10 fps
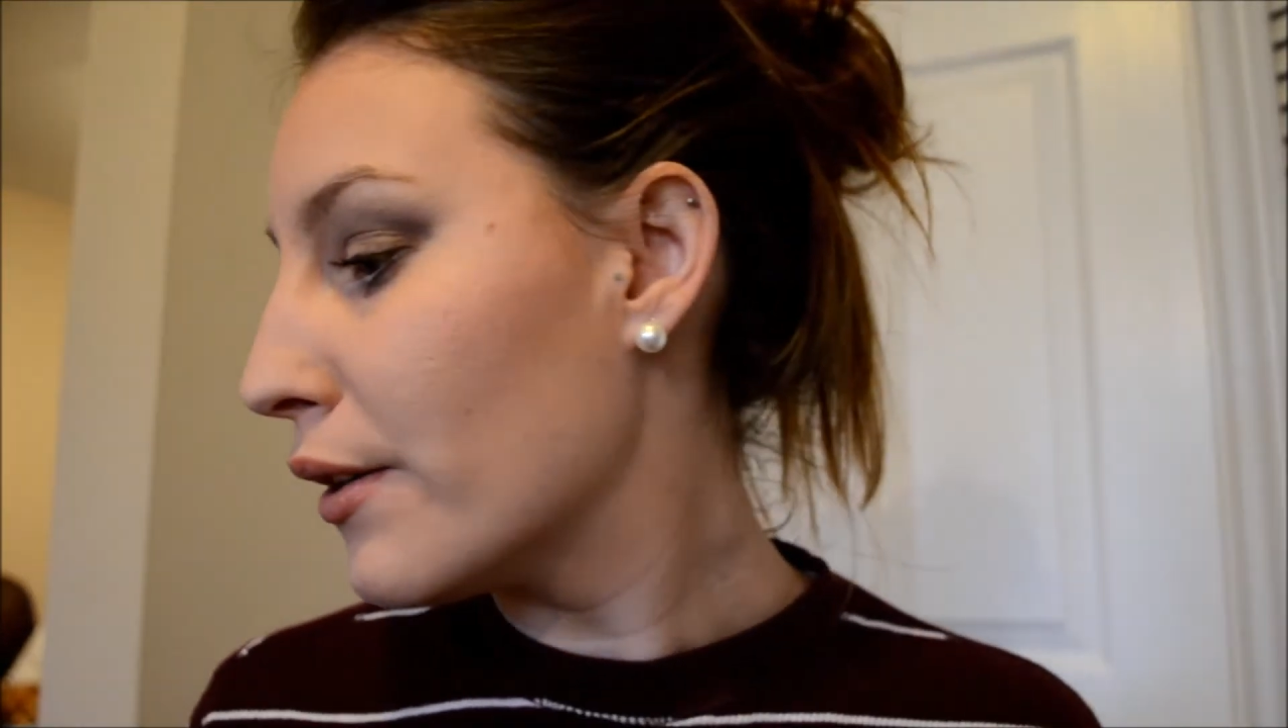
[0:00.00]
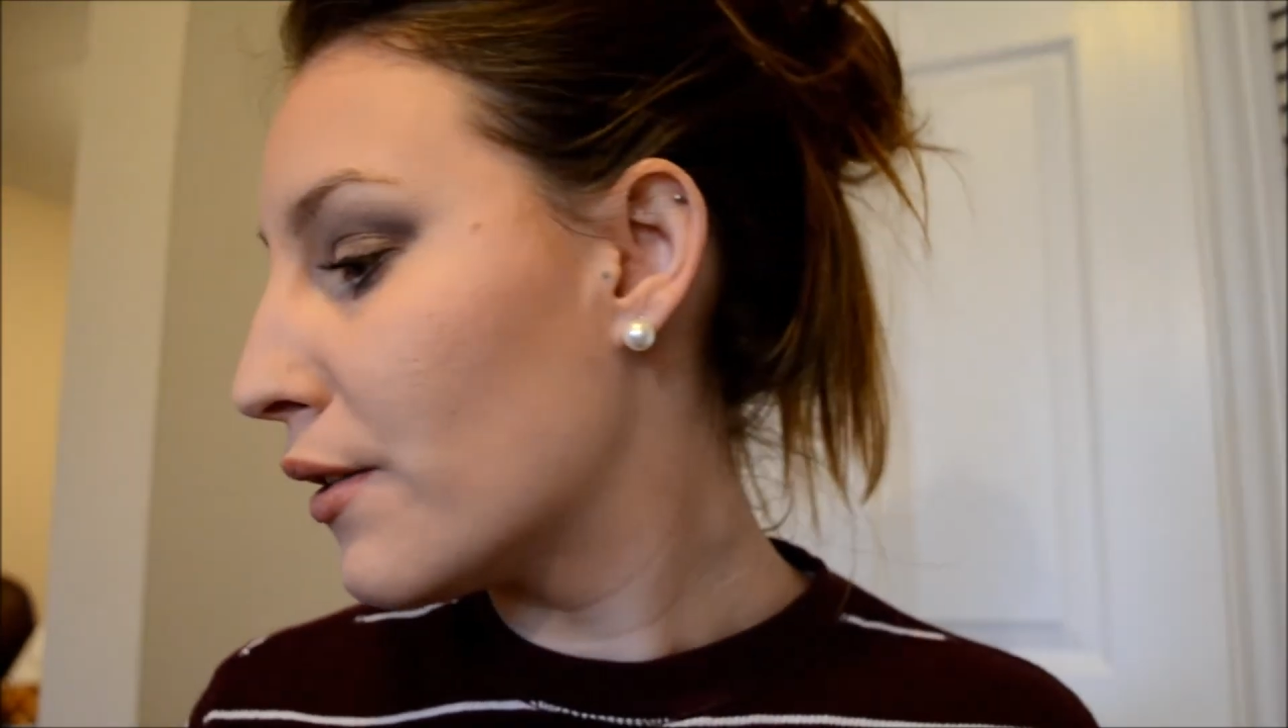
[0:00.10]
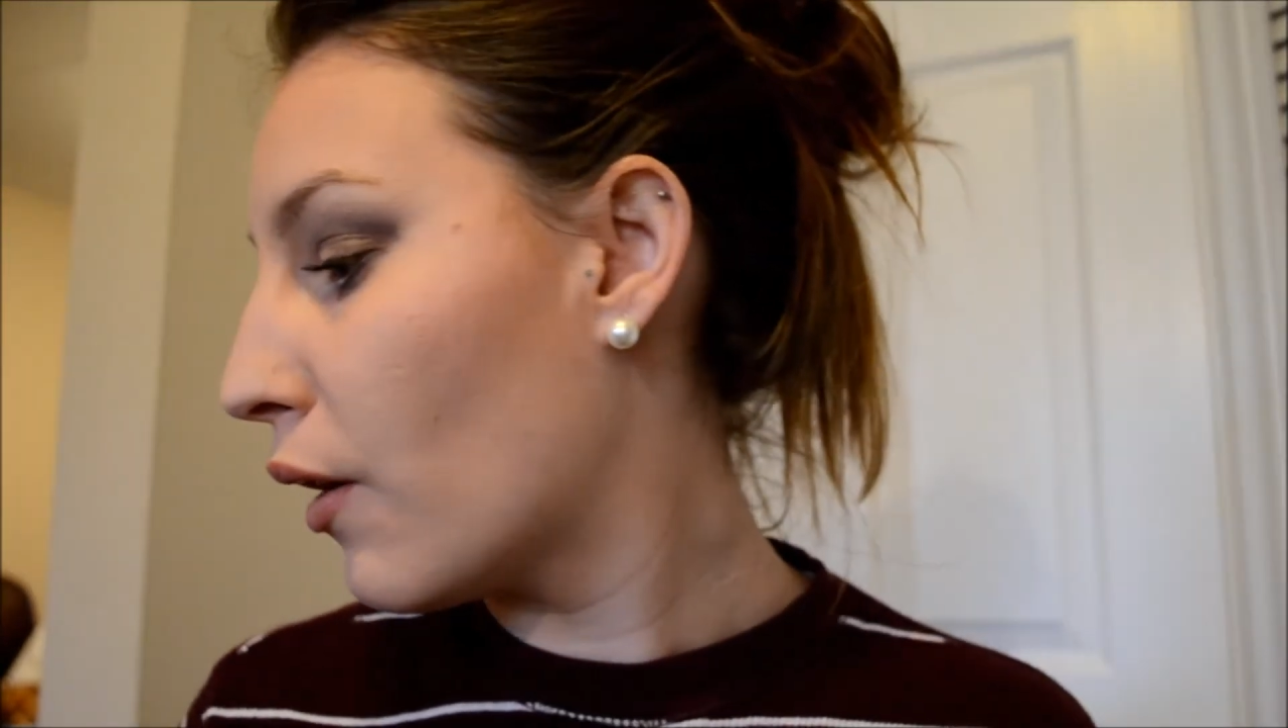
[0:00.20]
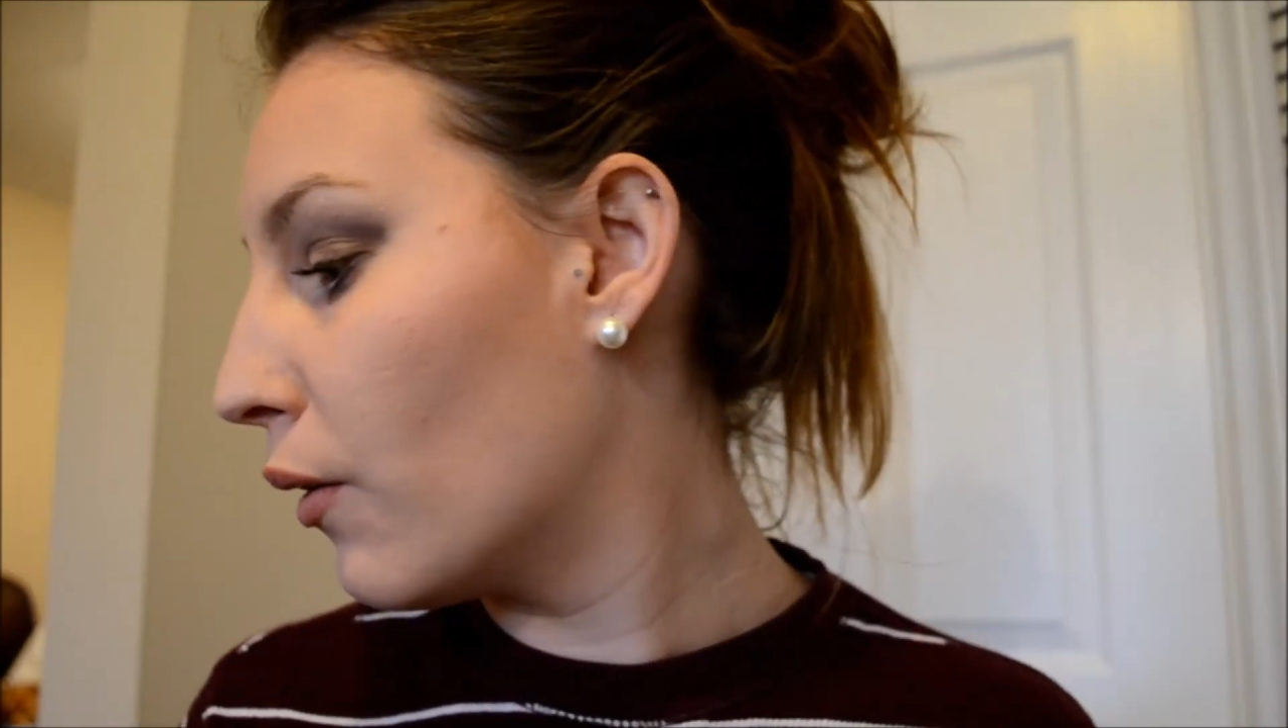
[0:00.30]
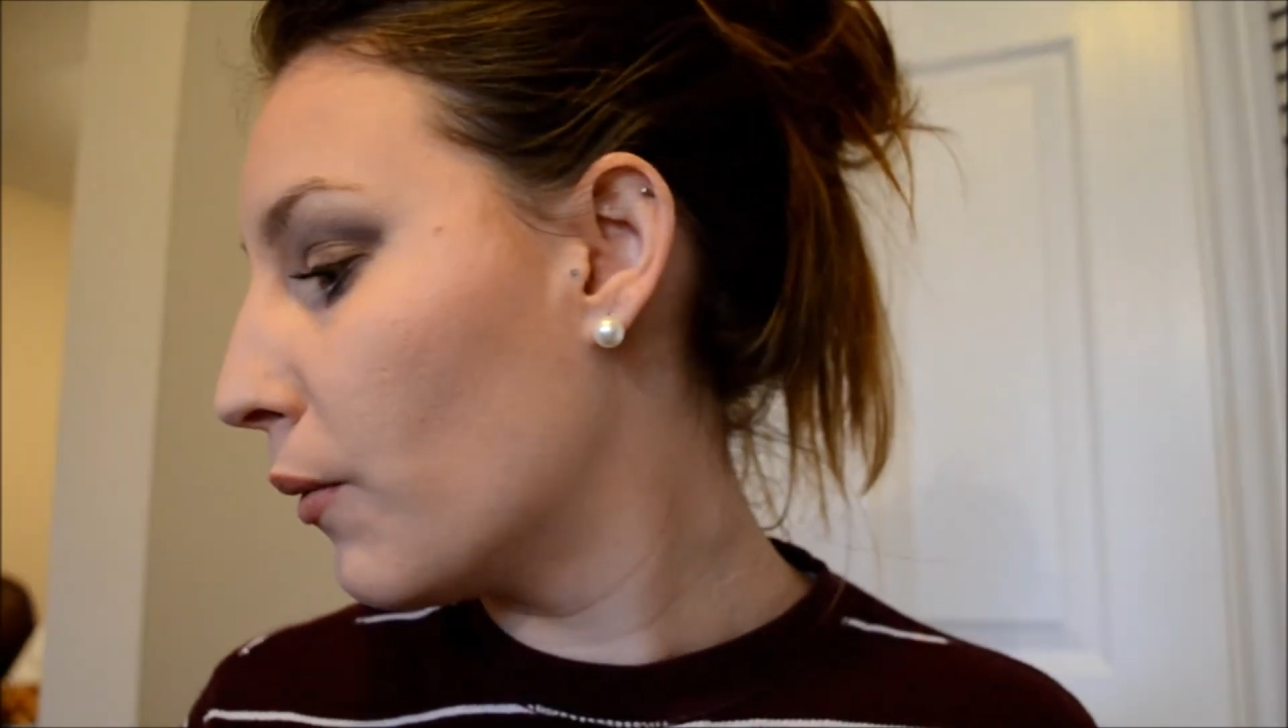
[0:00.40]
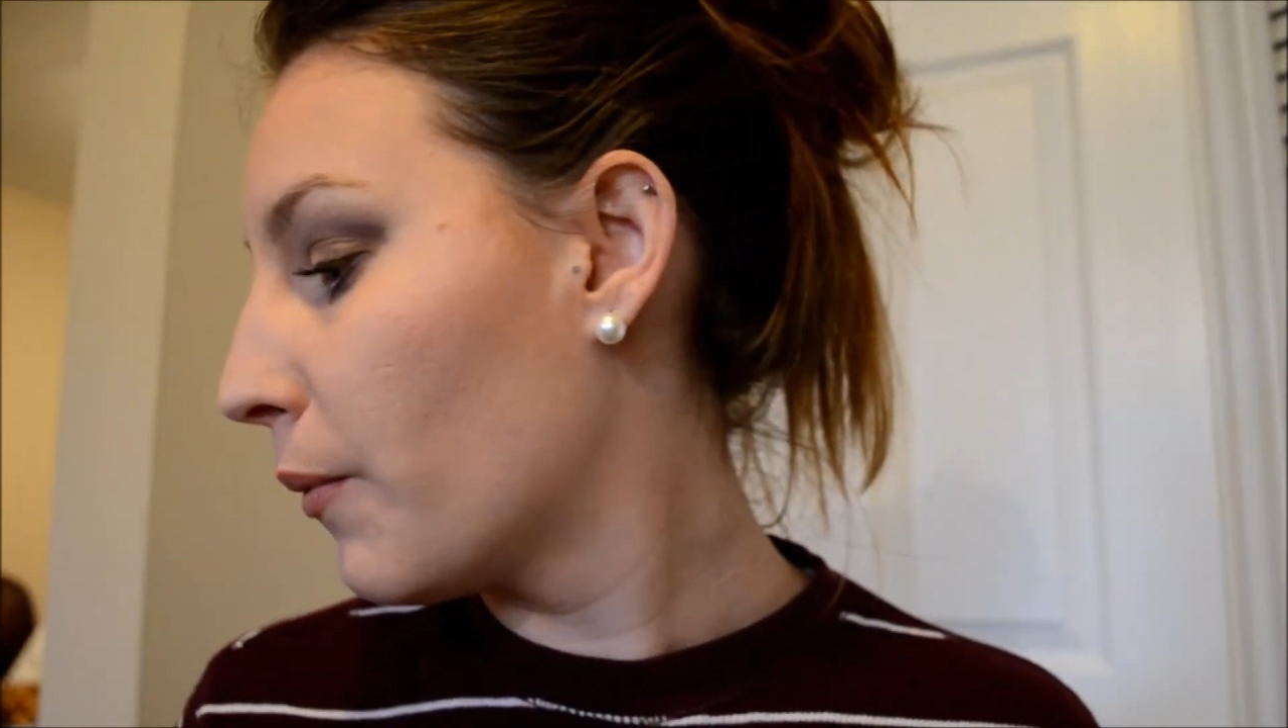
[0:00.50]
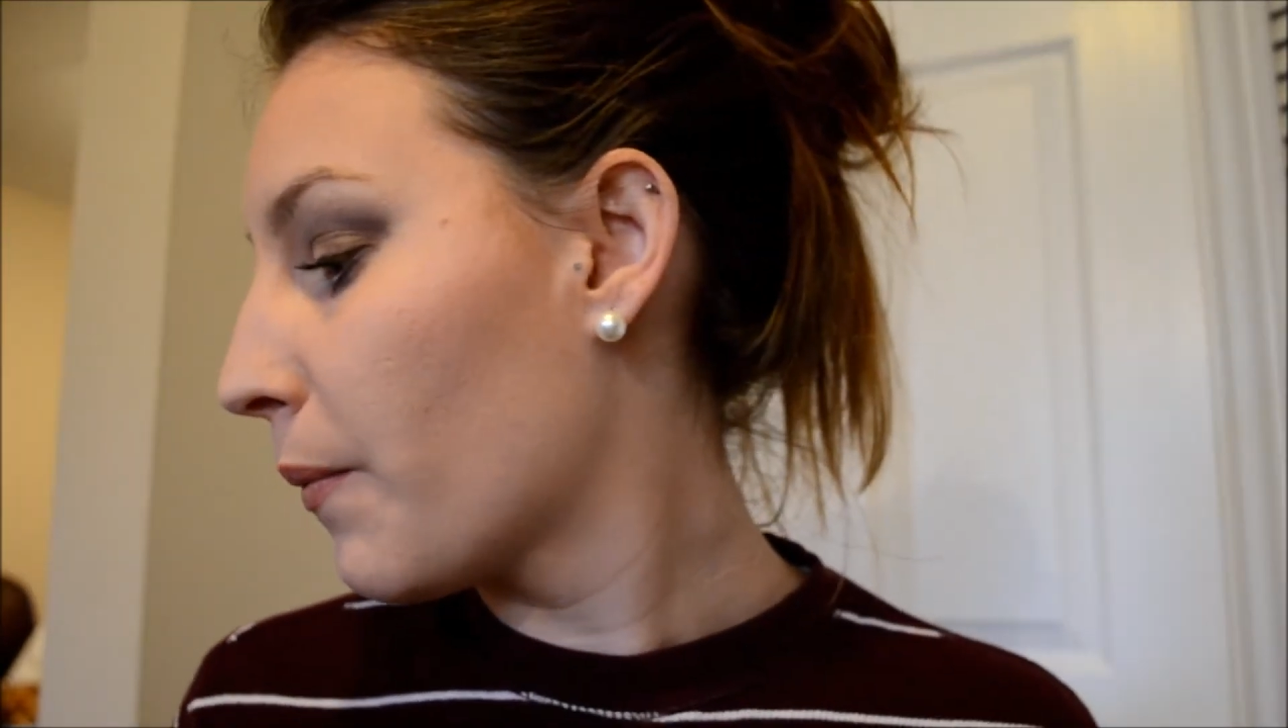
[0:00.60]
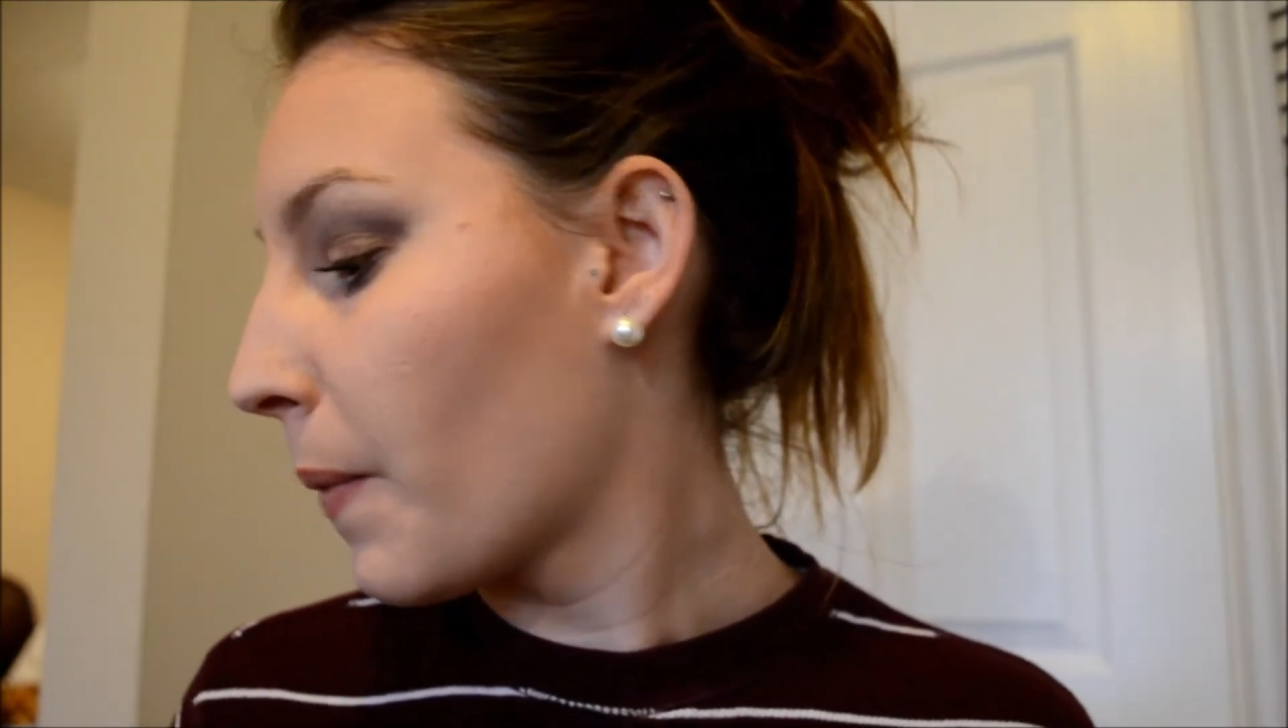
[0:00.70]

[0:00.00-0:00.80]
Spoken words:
So